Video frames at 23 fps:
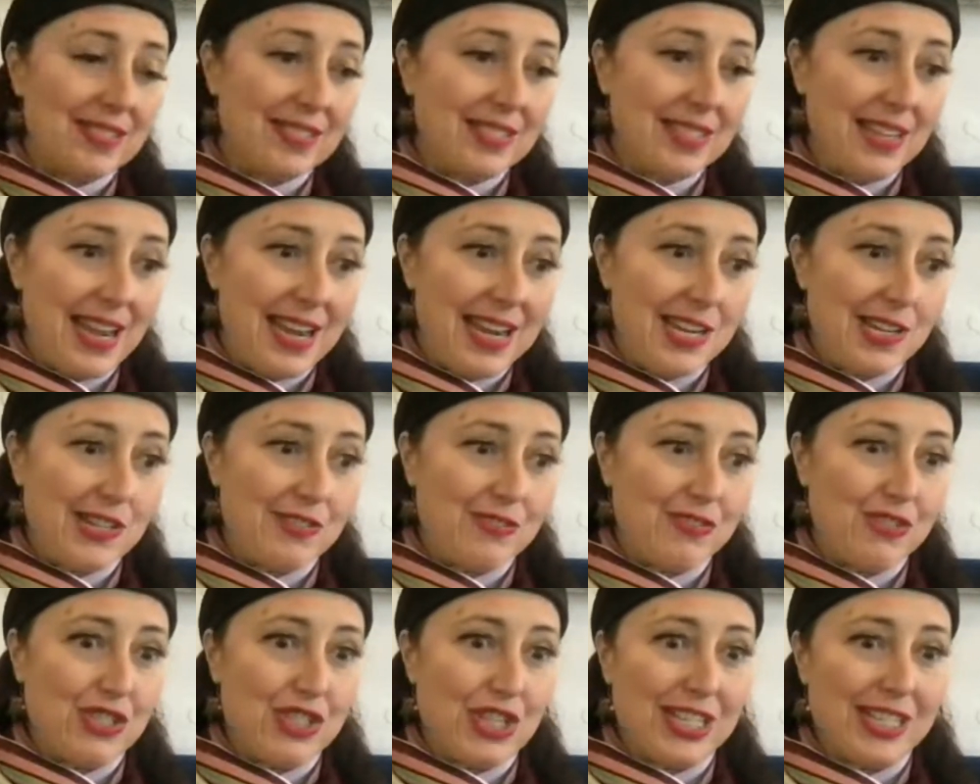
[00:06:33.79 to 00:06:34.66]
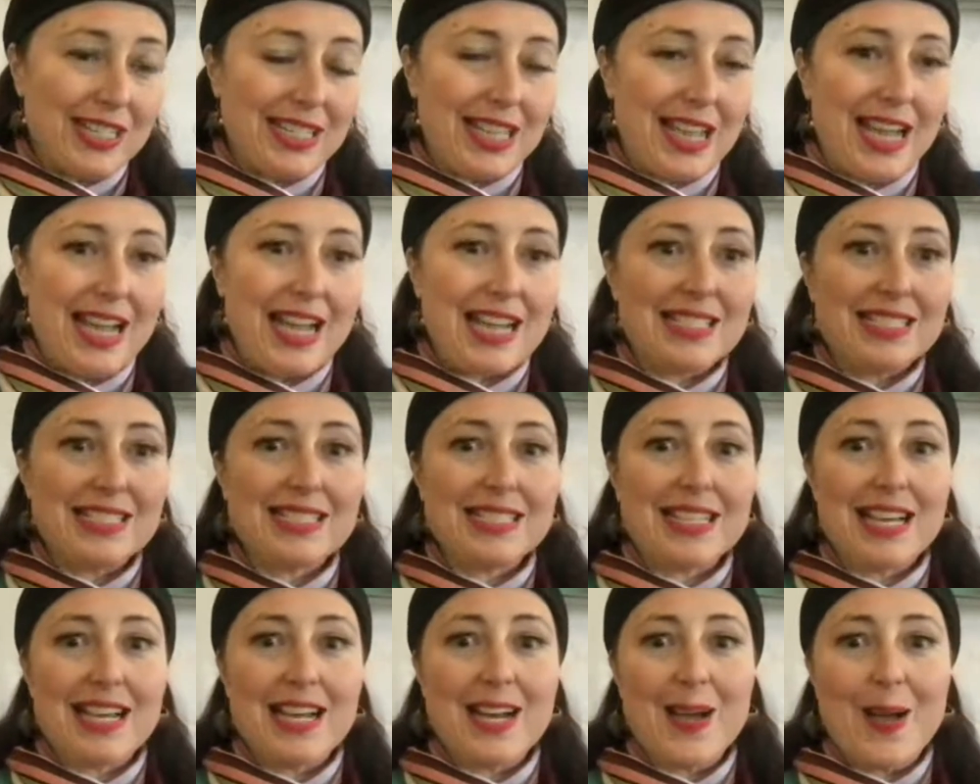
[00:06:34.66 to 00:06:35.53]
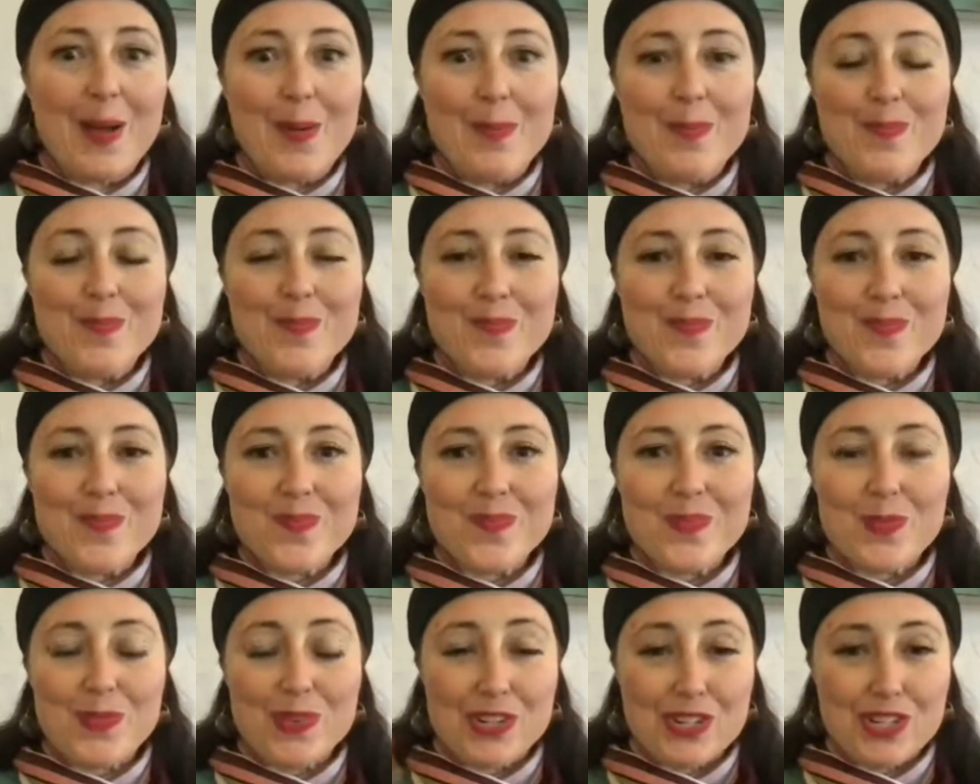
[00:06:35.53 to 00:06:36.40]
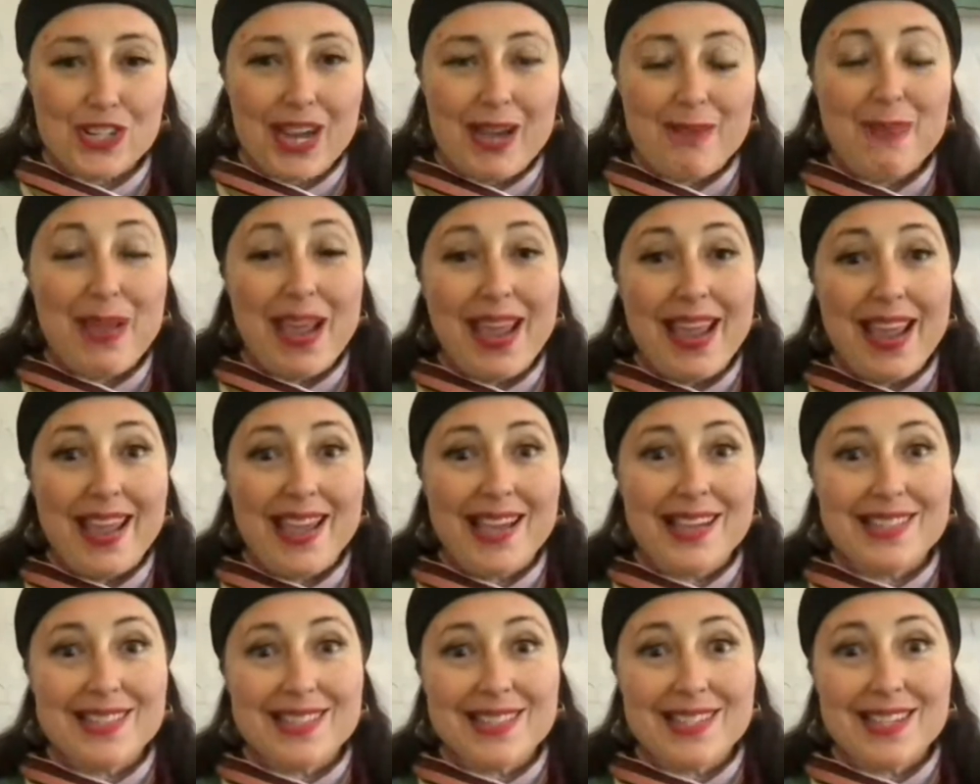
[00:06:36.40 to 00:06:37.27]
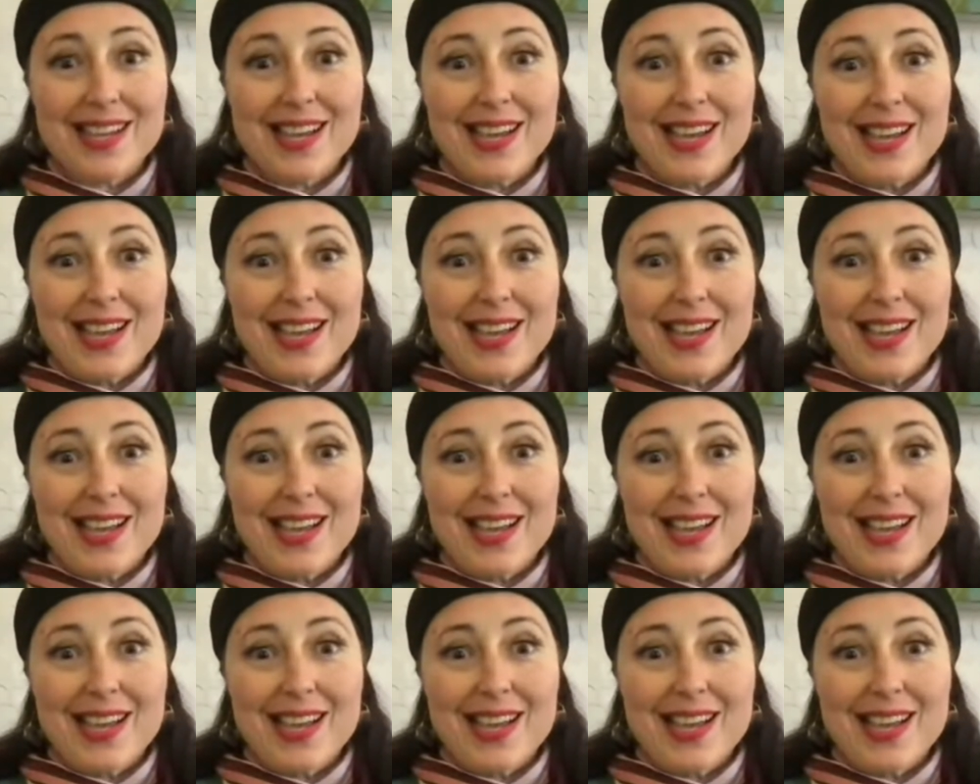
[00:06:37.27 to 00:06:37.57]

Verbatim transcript: the Take No Shit class um, workshop and